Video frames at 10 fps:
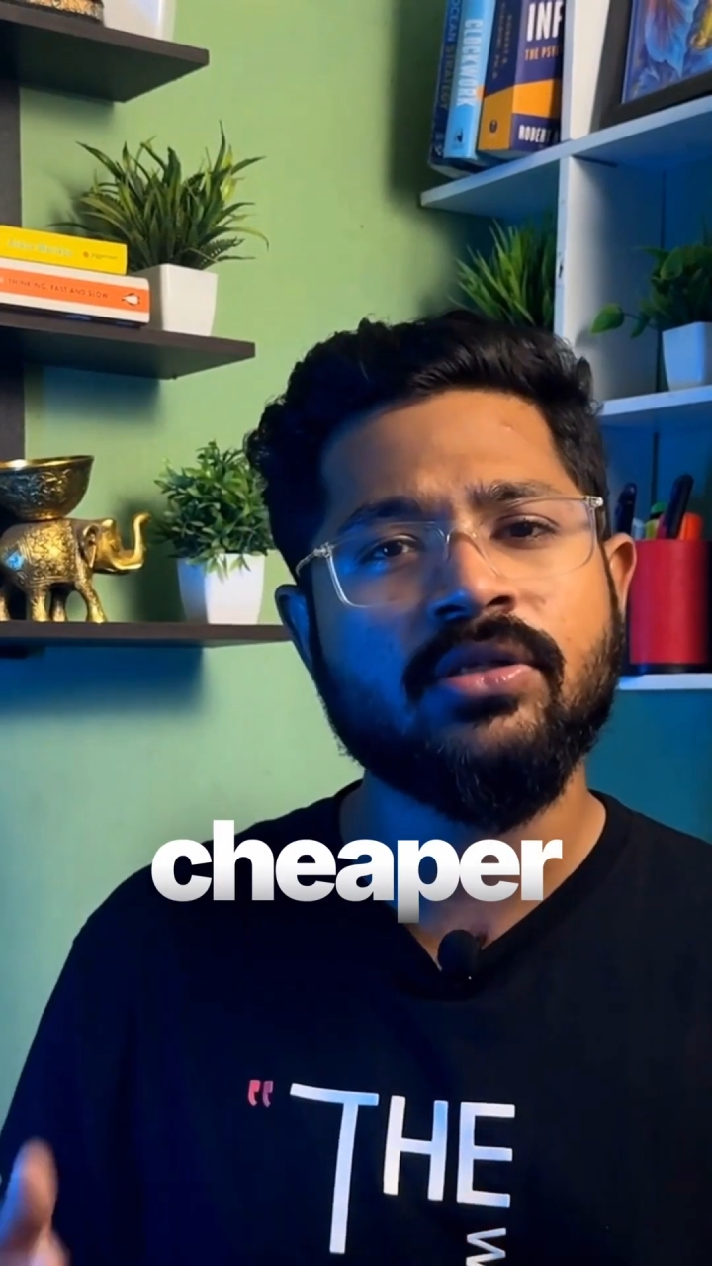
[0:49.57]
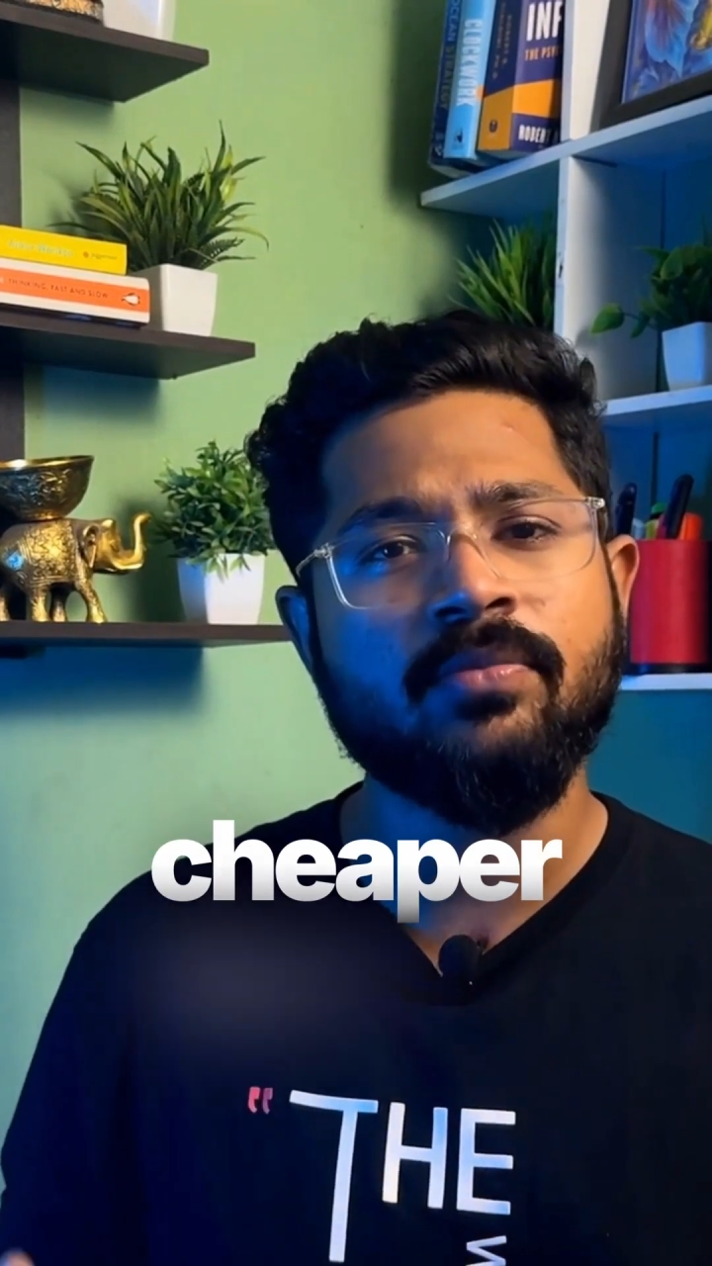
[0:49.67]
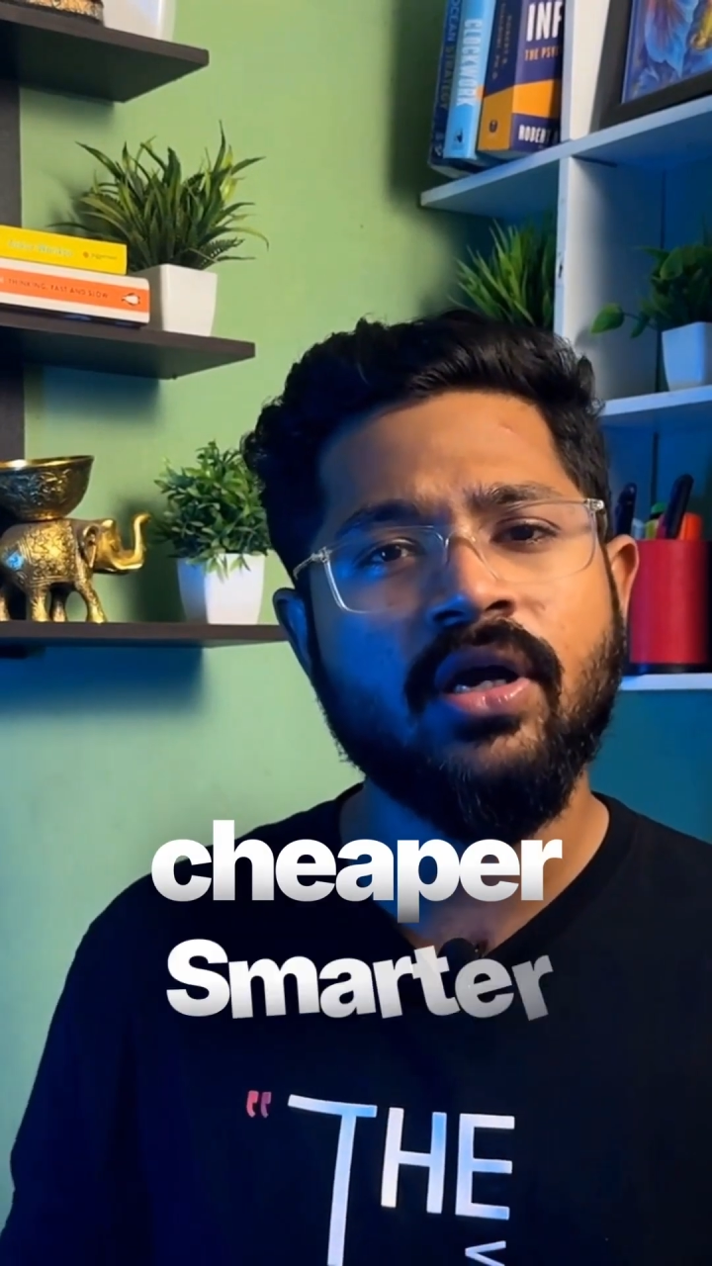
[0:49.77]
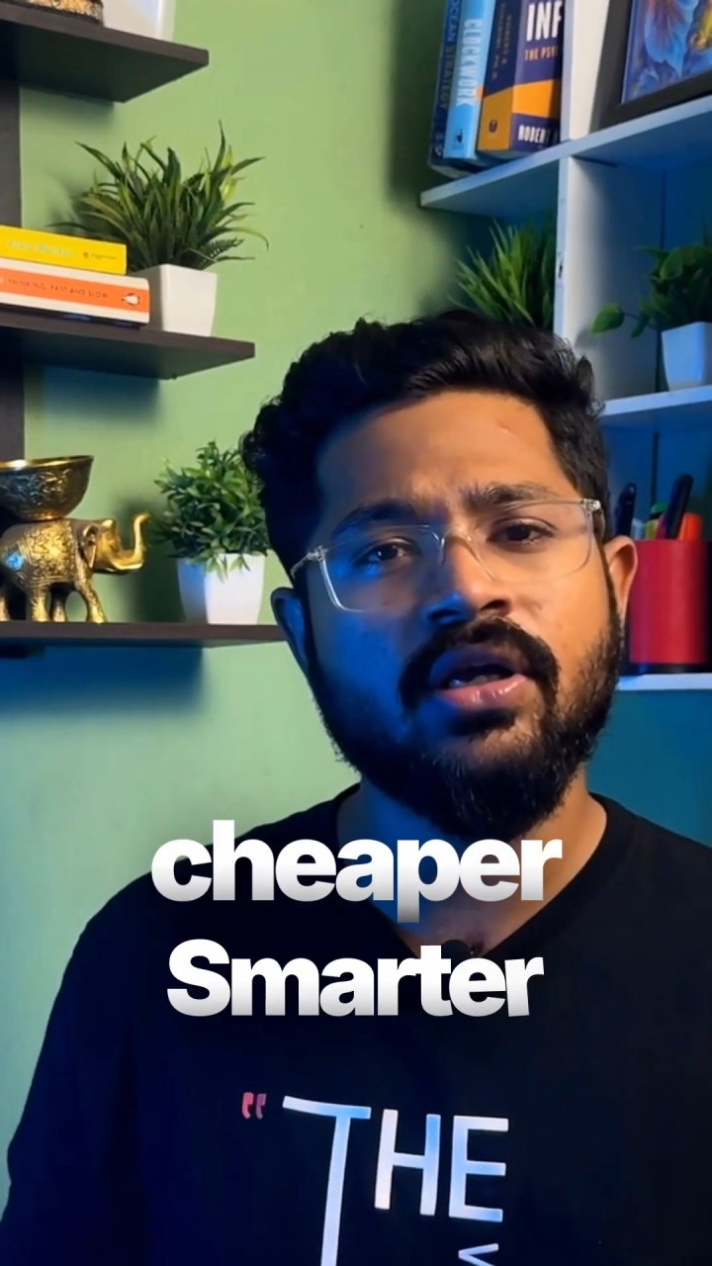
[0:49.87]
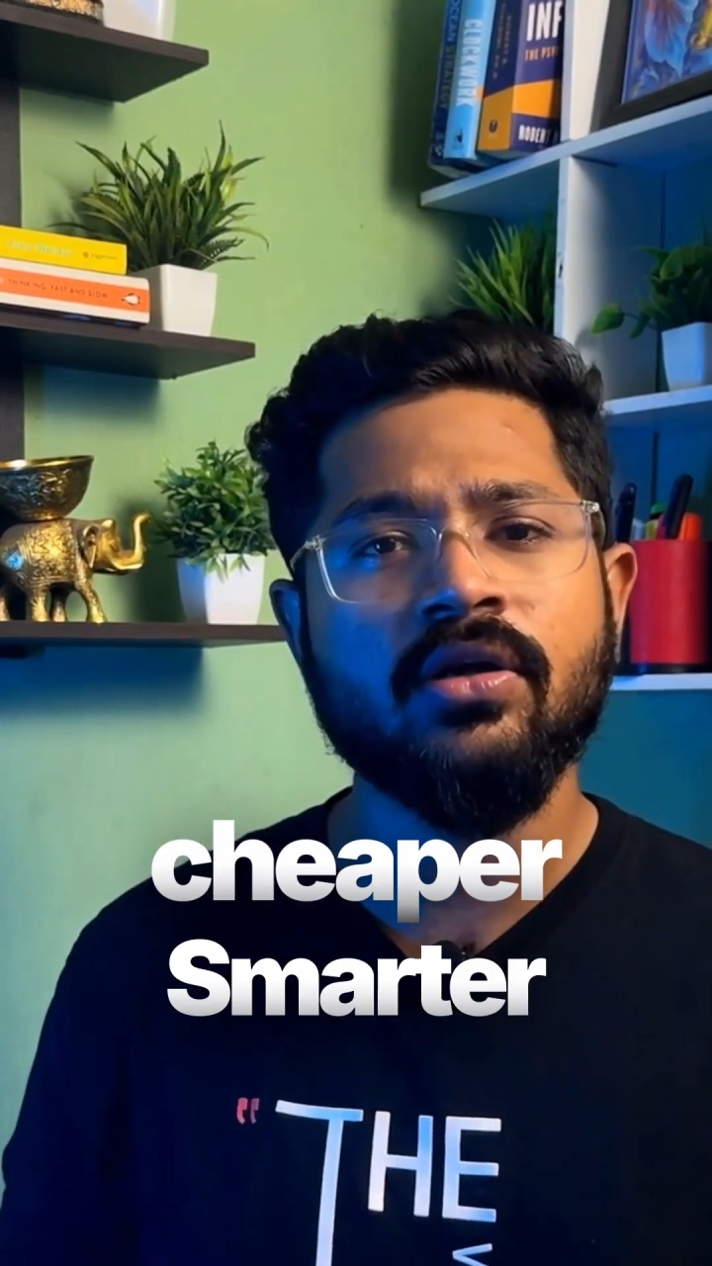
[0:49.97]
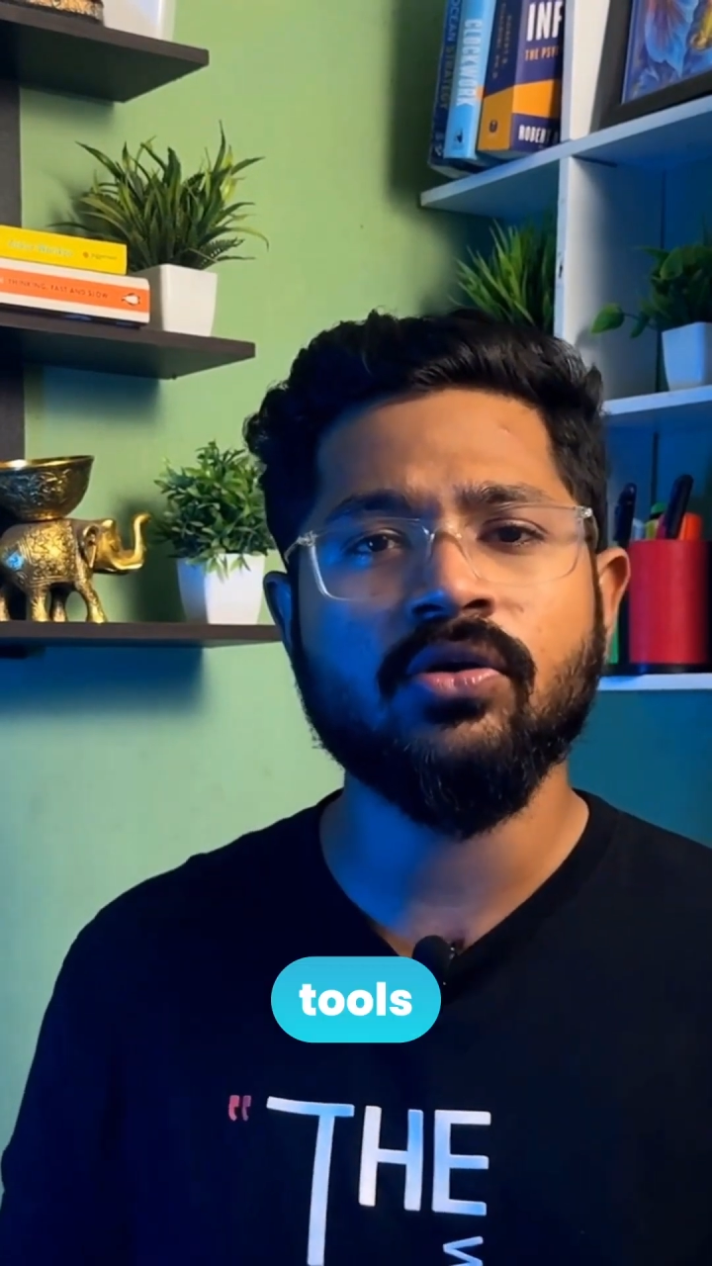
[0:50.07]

smarter